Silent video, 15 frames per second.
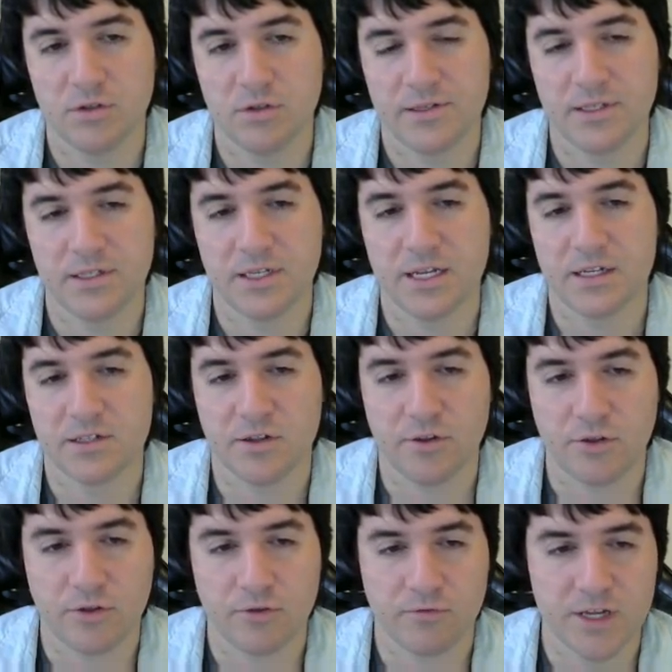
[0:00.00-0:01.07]
Since it has the
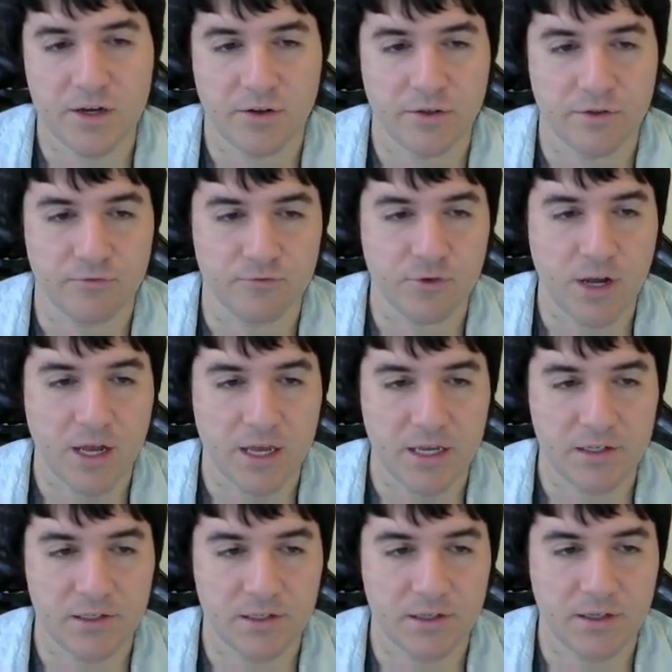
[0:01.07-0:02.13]
3 on the
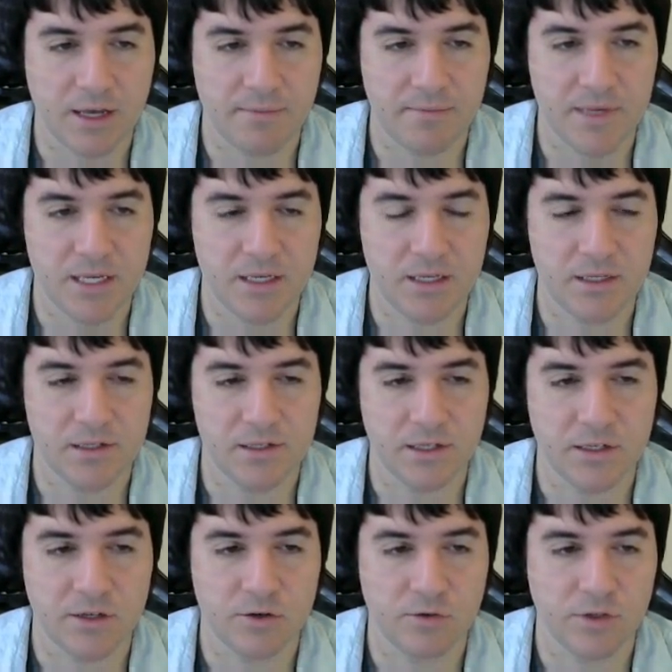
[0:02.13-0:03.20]
right, that means
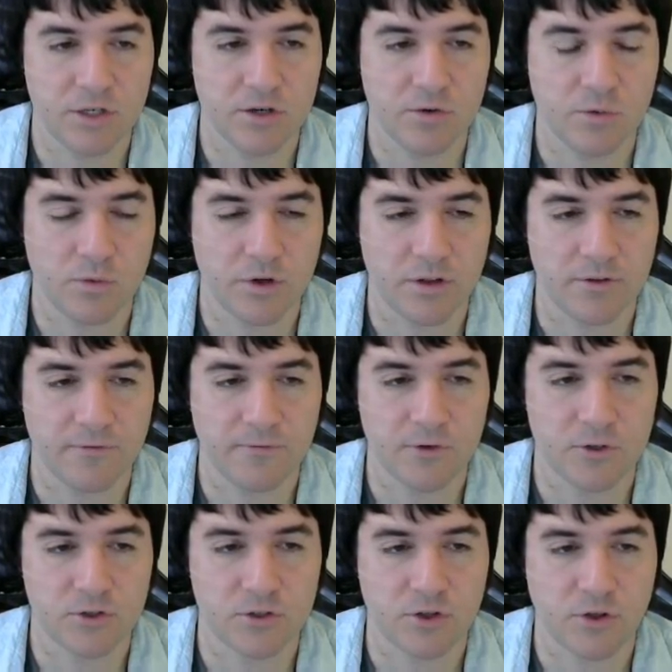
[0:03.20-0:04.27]
it can only go in one of the
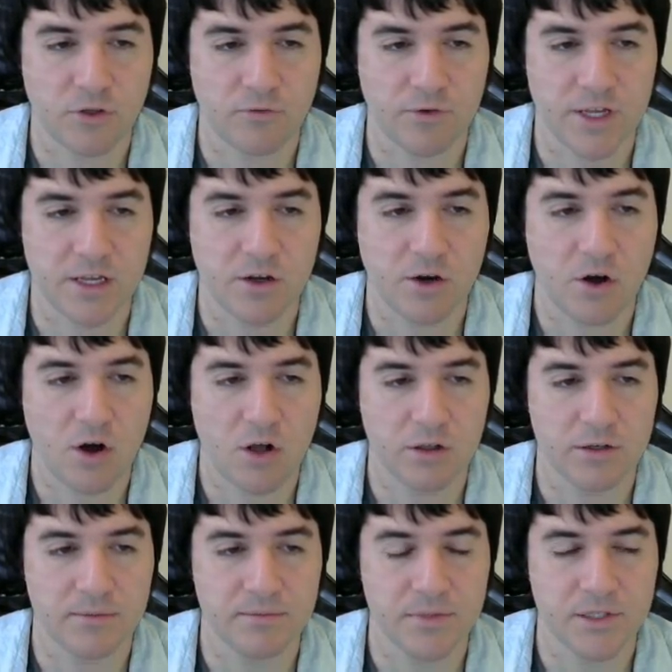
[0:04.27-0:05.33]
first 3
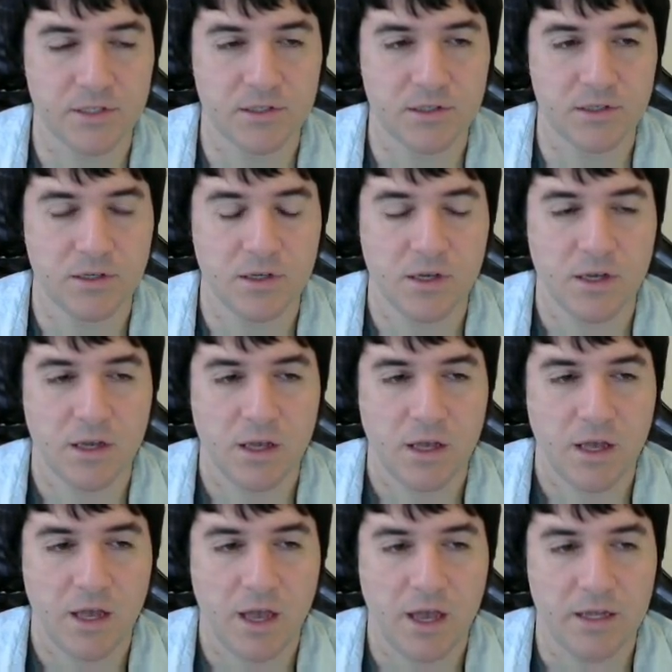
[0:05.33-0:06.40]
columns.
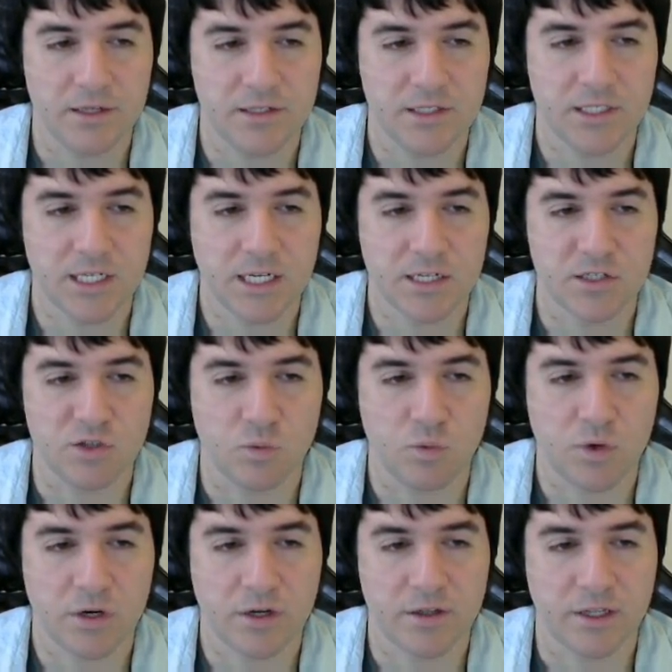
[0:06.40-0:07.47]
And since it has the
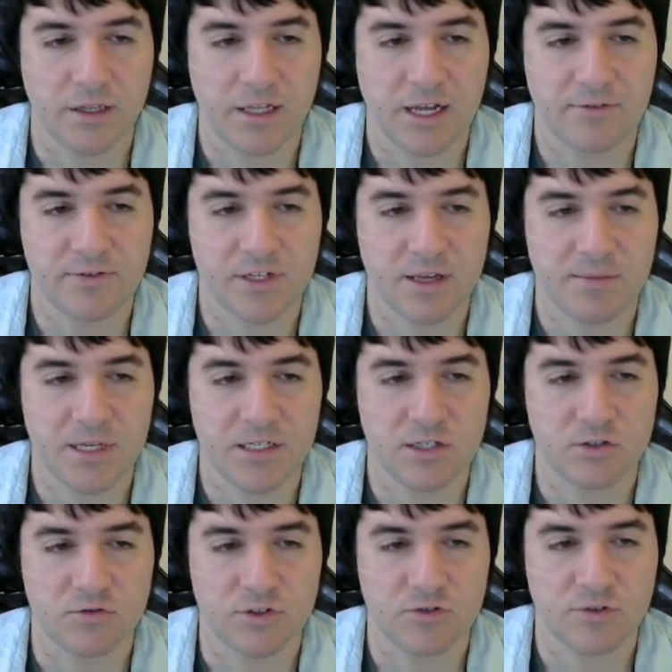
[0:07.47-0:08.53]
1 on the left, that means
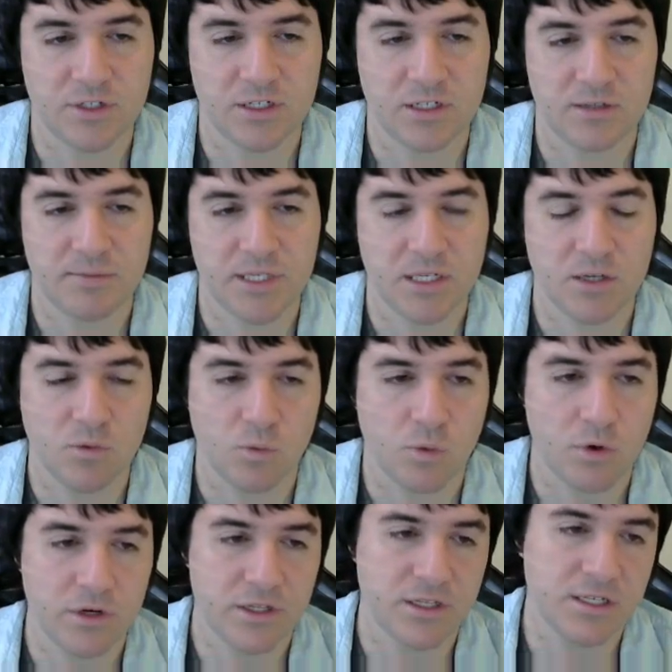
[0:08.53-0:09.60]
it's restricted to being in
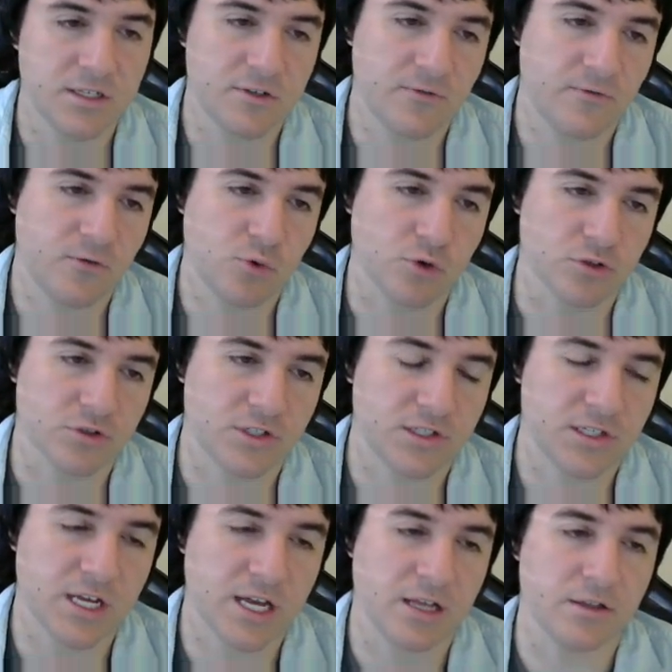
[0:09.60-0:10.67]
one of these 4
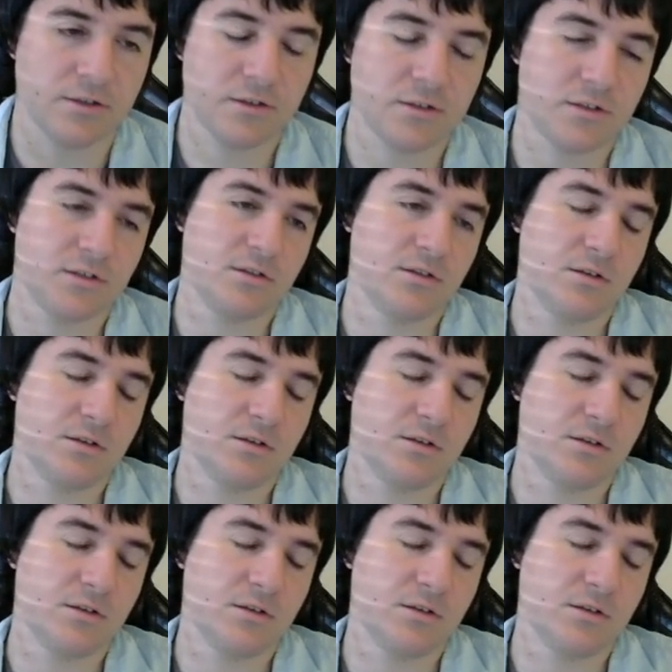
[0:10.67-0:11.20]
cells.